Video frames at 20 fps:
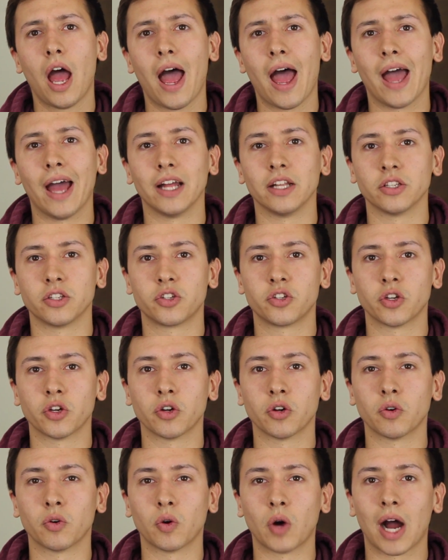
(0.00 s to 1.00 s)
And
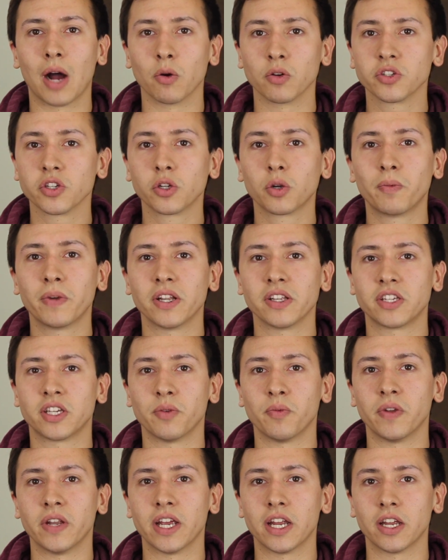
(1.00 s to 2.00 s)
so I was a little bit
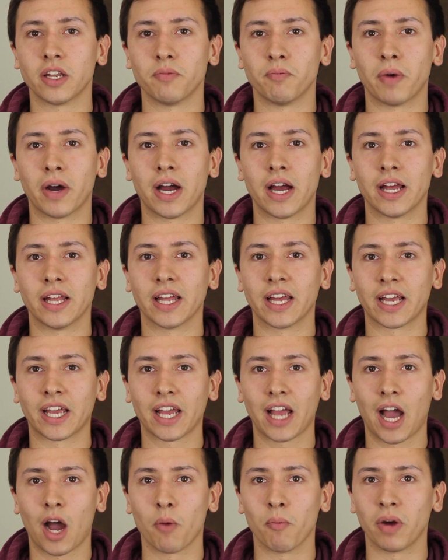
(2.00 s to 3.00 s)
intimidated by like
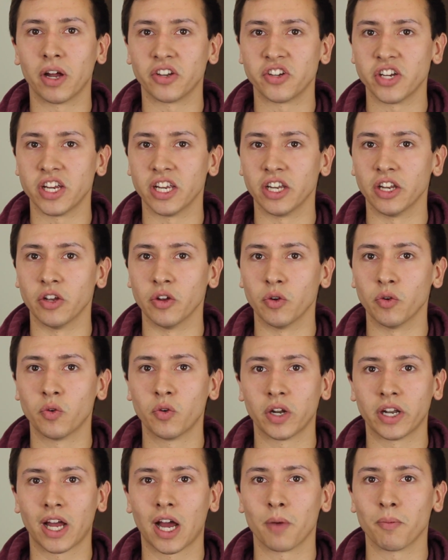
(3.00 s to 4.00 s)
how much he knew
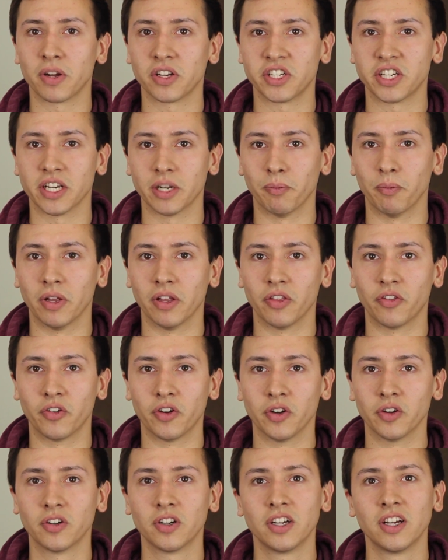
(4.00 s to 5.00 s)
and how much he had been
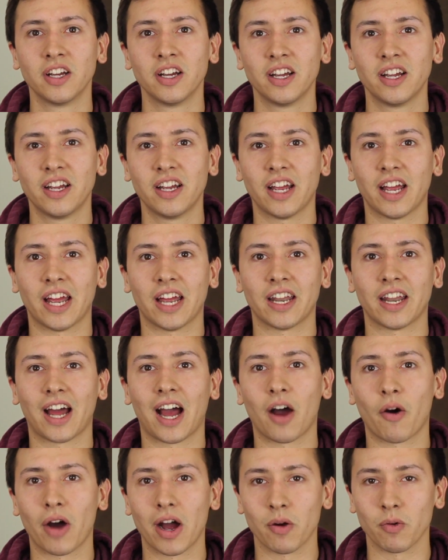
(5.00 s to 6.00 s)
through, and
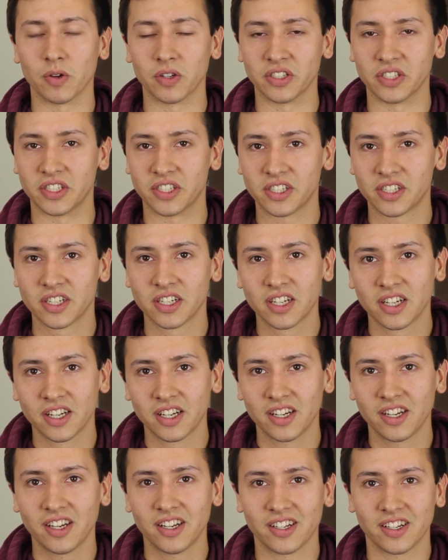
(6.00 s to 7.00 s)
how I
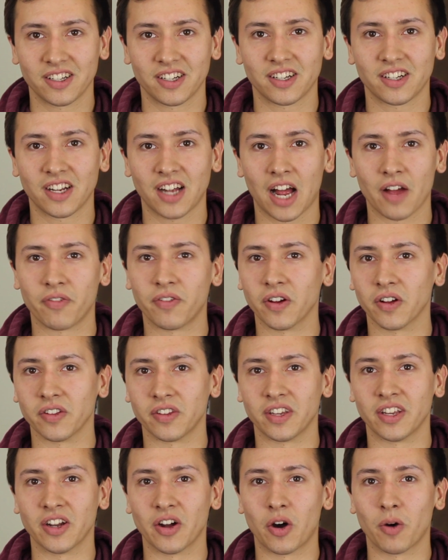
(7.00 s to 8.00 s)

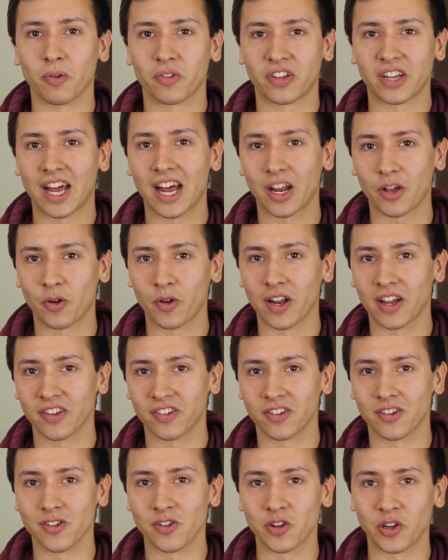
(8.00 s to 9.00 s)
felt, almost inadequate as
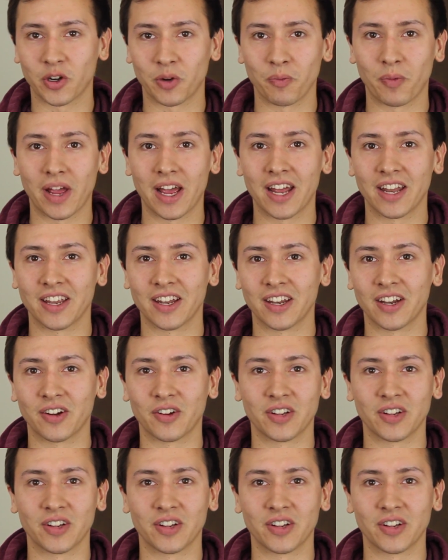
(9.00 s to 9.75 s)
a junior companion.